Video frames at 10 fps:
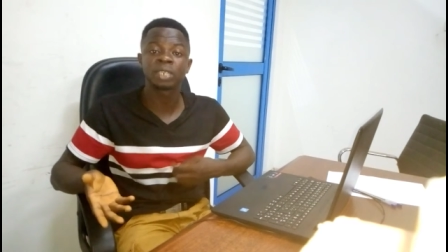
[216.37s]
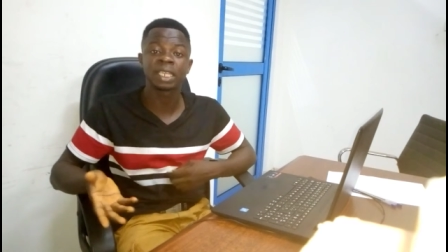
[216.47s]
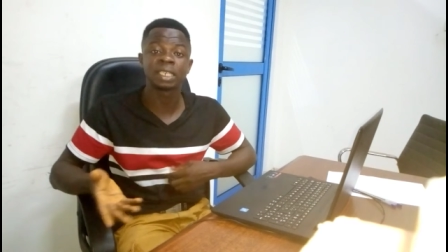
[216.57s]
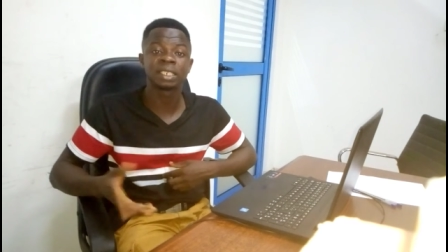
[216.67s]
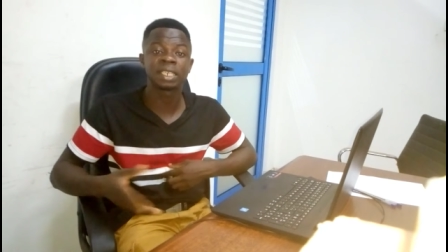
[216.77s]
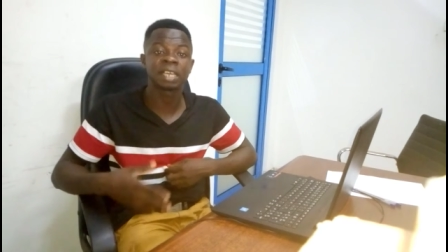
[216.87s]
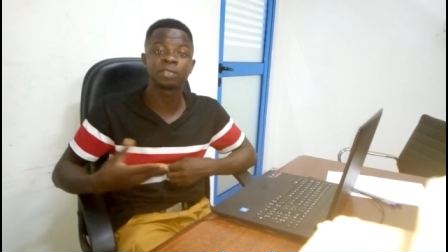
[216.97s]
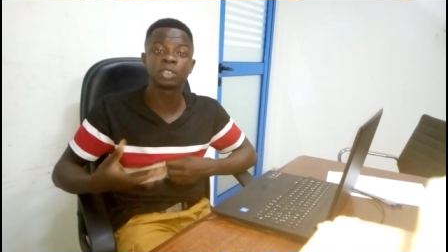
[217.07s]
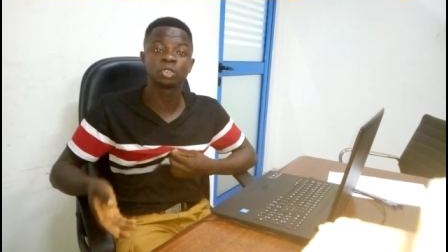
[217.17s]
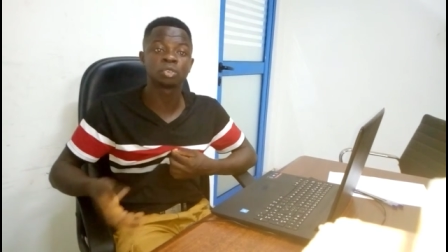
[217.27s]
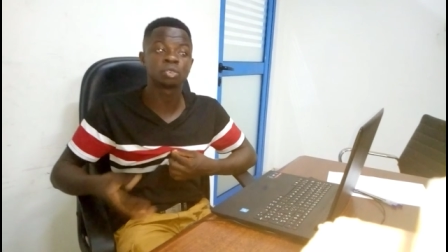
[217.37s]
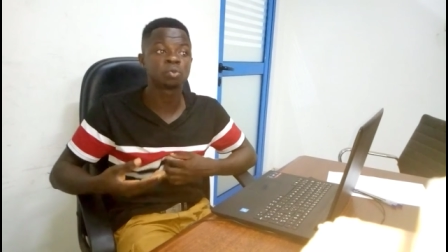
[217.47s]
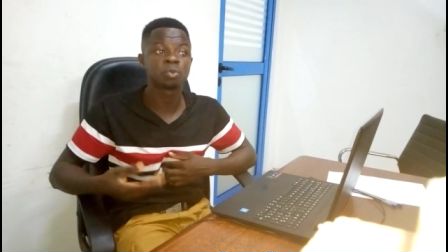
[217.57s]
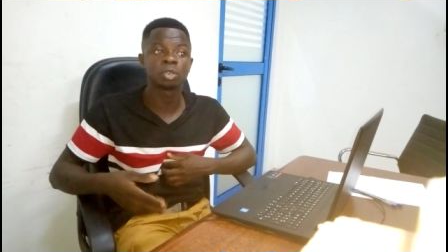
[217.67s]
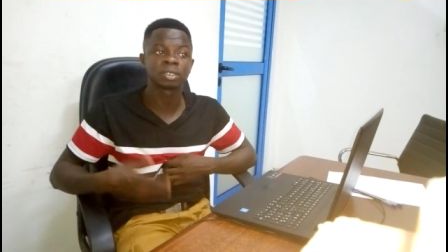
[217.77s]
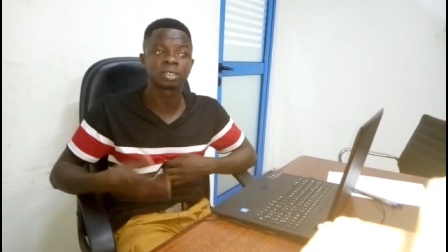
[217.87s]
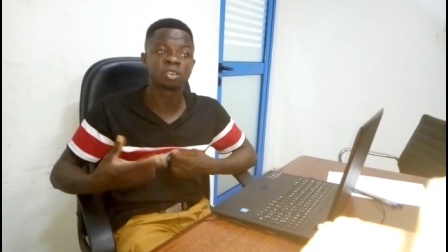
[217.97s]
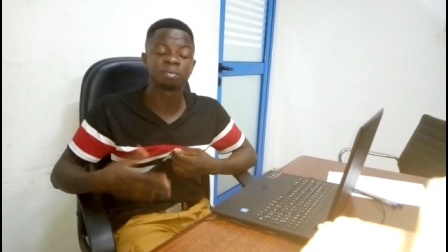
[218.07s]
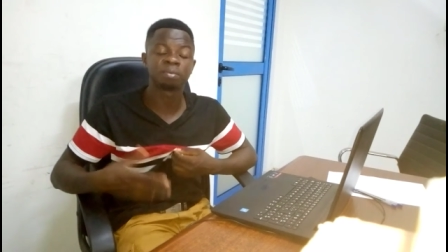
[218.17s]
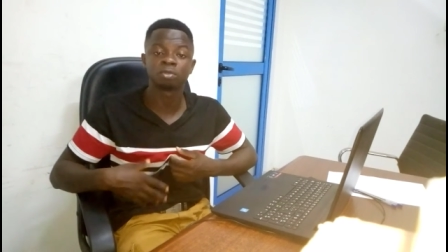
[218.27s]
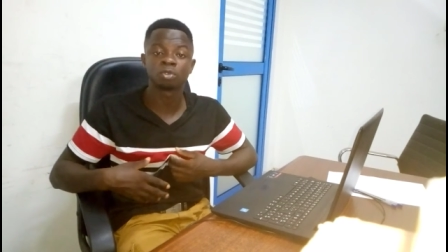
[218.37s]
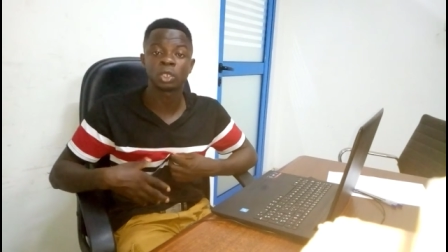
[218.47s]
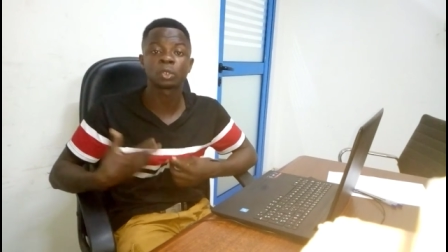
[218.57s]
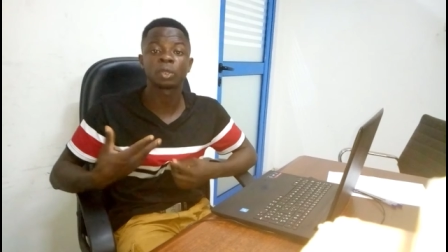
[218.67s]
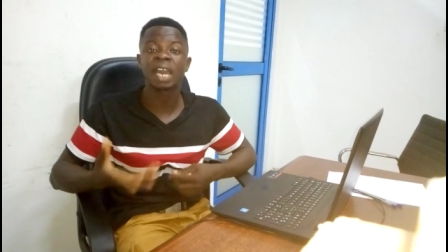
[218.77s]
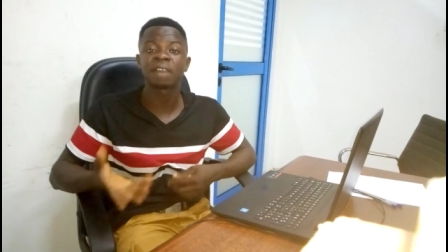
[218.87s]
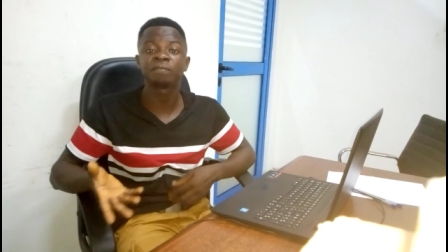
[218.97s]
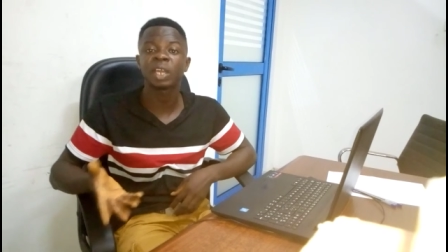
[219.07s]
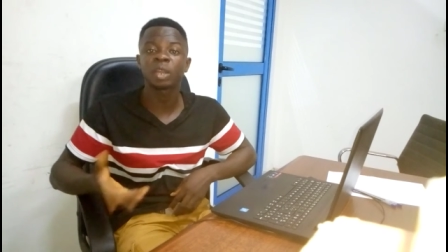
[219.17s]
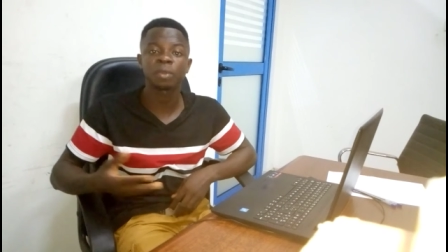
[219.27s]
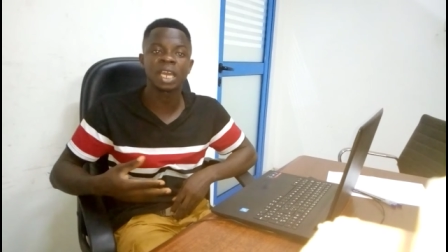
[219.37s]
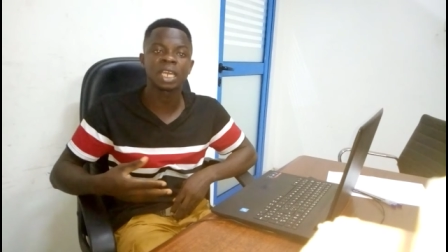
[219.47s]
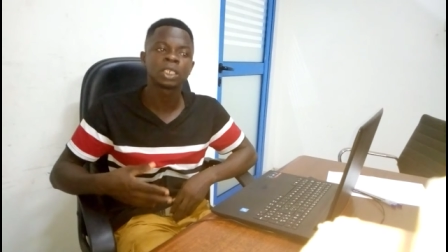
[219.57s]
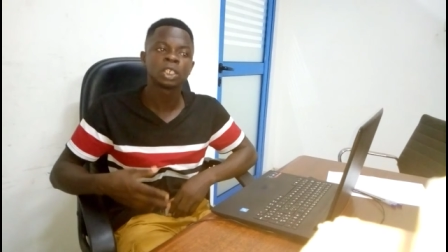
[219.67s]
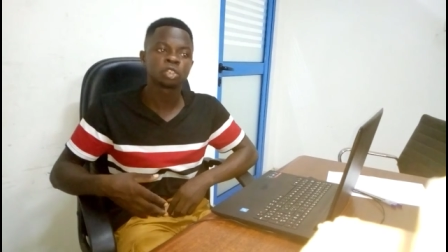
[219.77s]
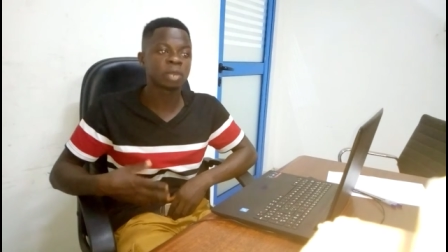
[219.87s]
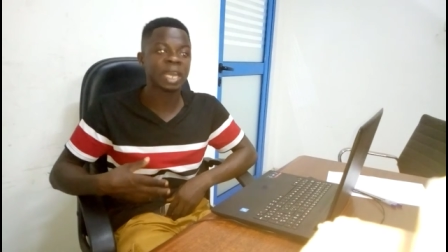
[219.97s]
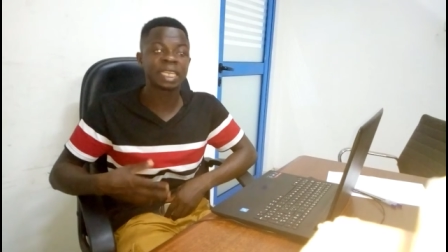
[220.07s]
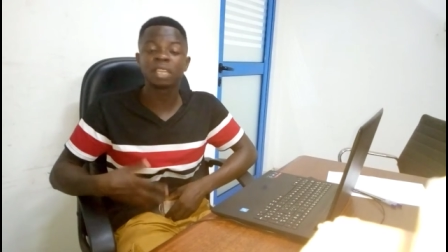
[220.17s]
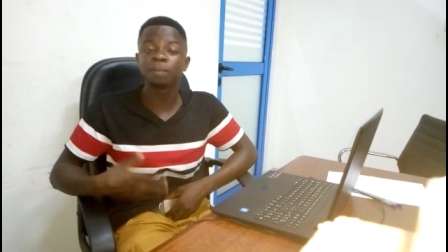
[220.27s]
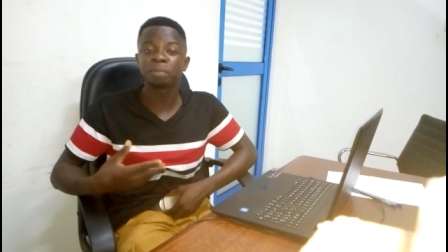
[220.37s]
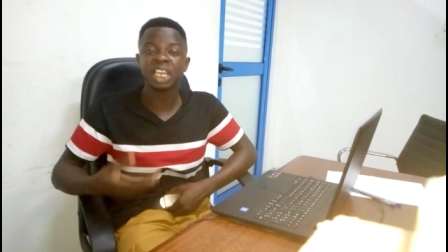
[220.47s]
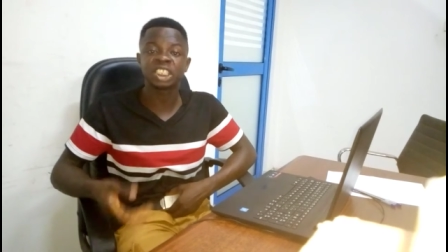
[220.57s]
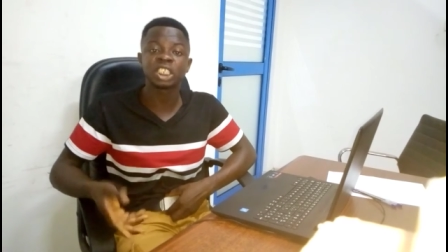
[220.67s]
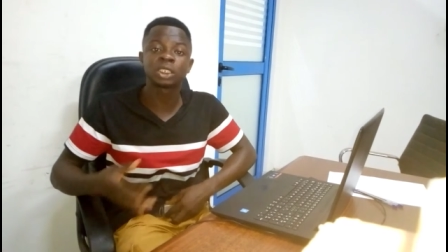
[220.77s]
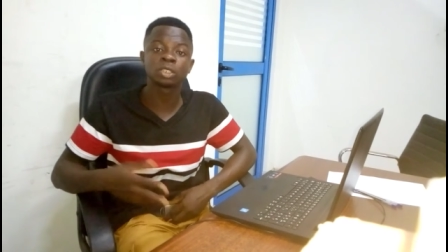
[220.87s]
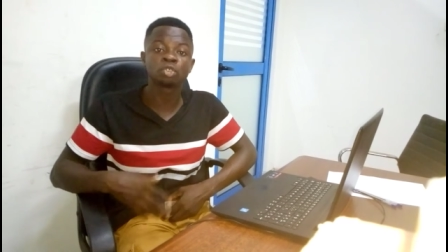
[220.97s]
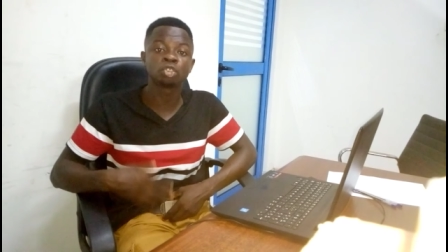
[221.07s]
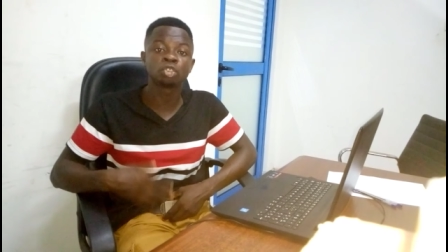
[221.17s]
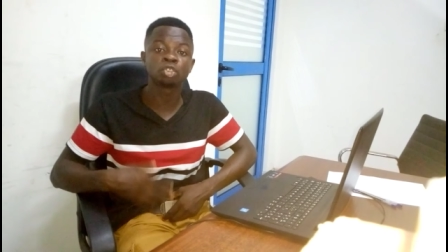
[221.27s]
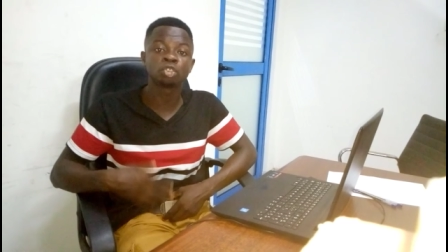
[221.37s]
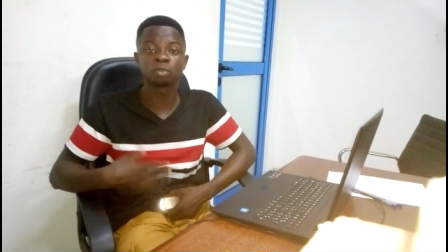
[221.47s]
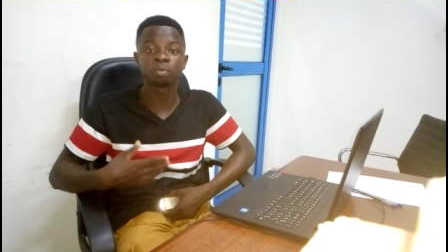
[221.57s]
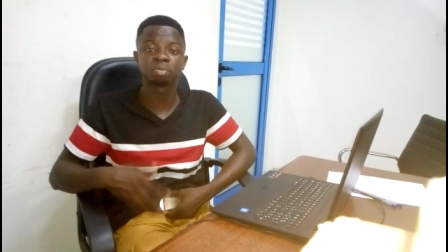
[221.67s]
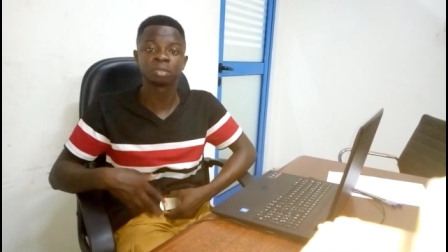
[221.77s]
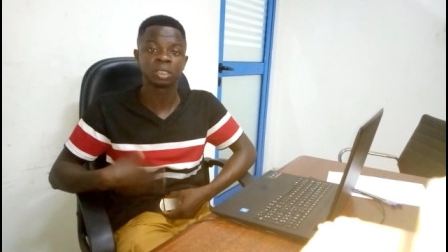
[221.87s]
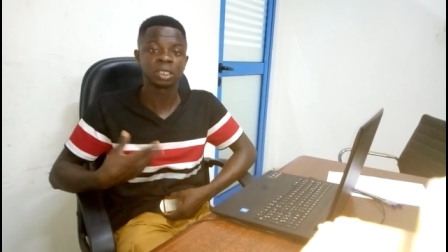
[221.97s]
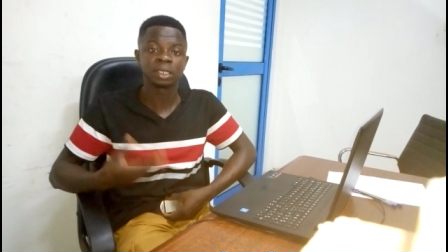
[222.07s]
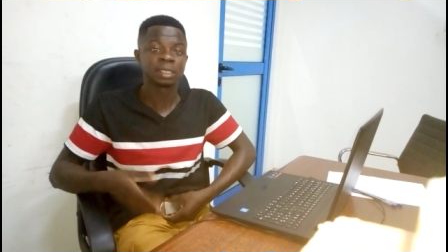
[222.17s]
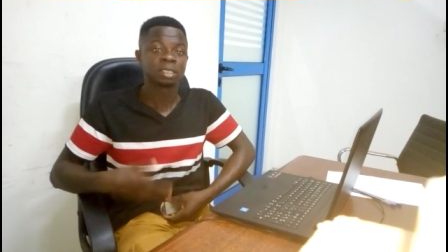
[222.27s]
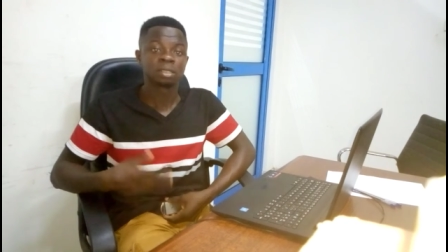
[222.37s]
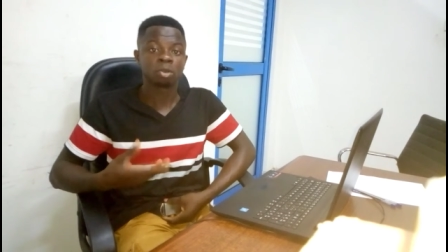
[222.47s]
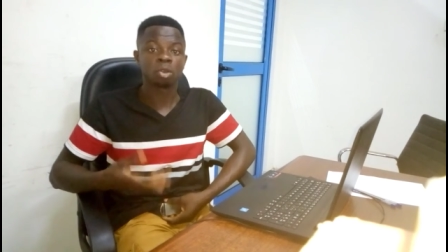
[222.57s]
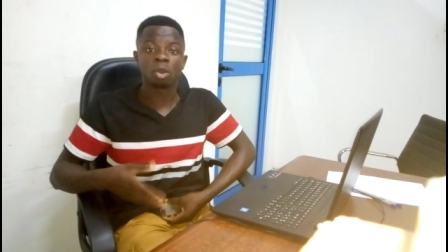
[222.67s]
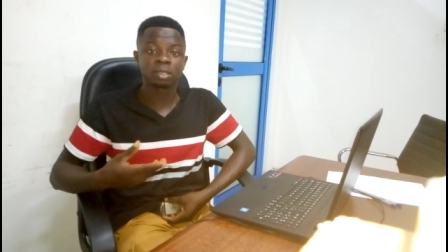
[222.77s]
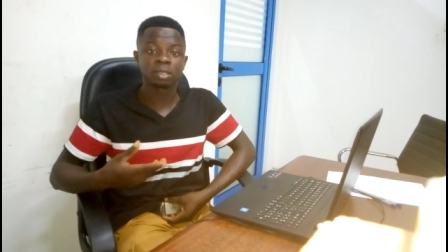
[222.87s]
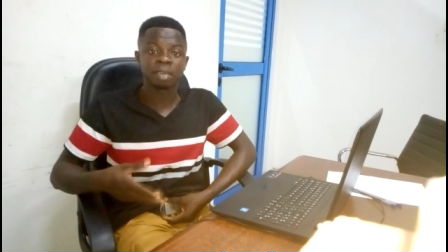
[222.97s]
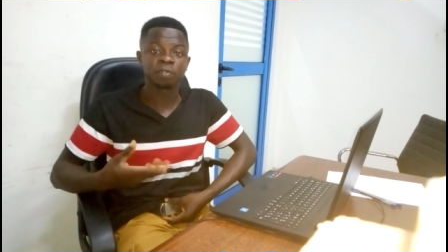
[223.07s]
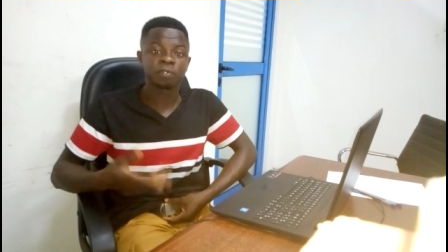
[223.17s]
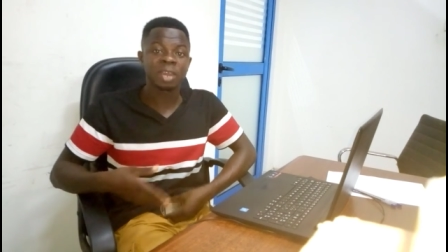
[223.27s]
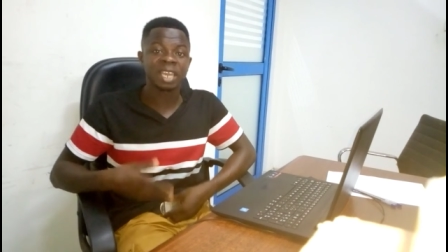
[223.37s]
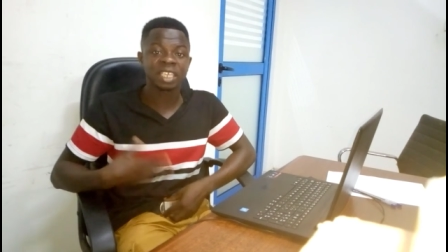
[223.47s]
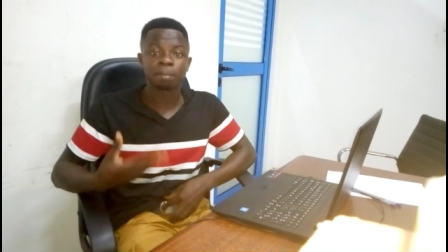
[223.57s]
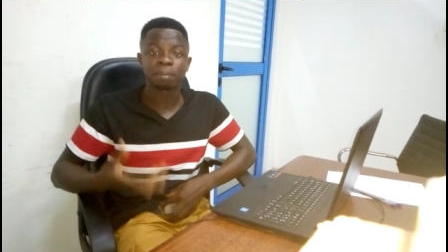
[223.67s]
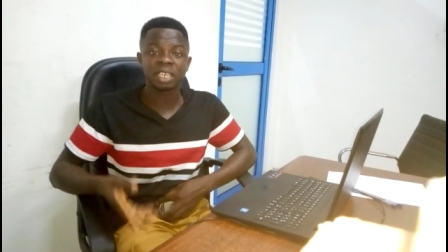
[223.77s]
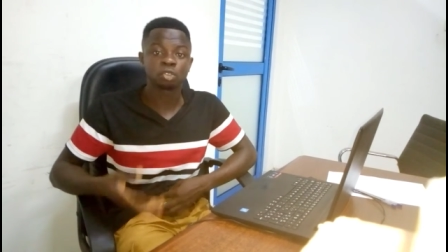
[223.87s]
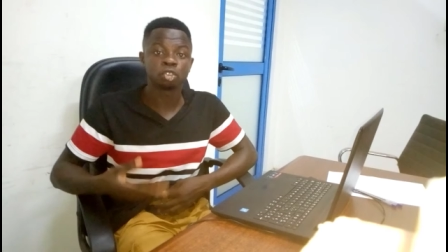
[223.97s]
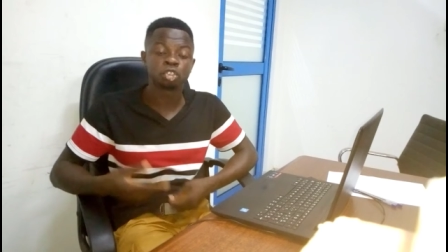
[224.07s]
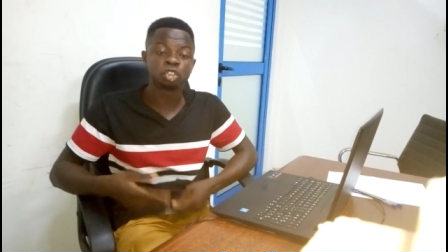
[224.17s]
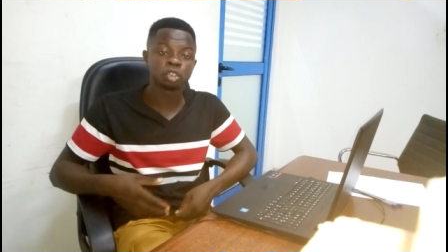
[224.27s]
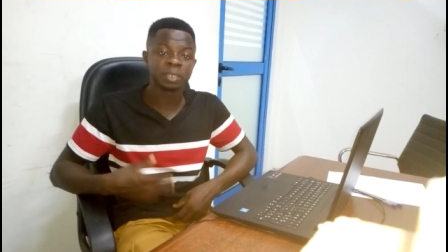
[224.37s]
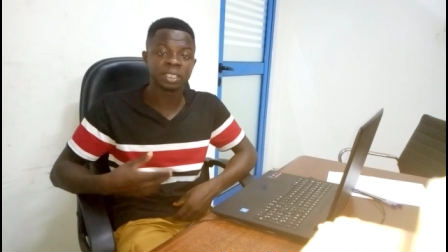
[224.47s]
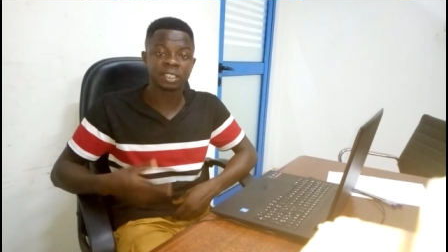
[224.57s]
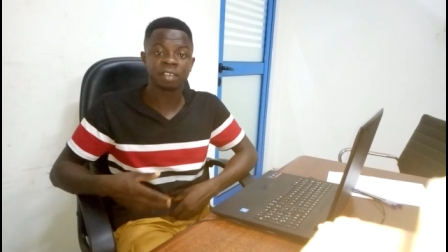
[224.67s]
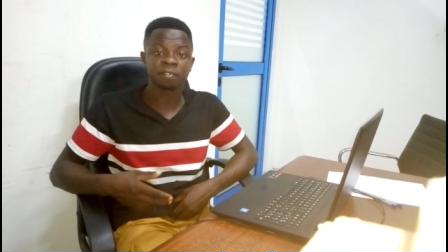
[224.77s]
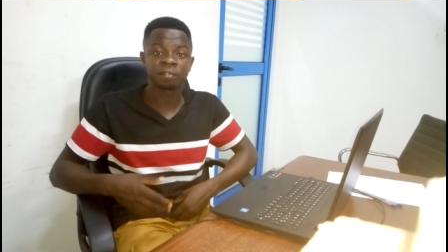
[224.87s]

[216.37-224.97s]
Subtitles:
thousands of people are watching those people's video, but how many of them are able to use those strategies to help to grow their channel?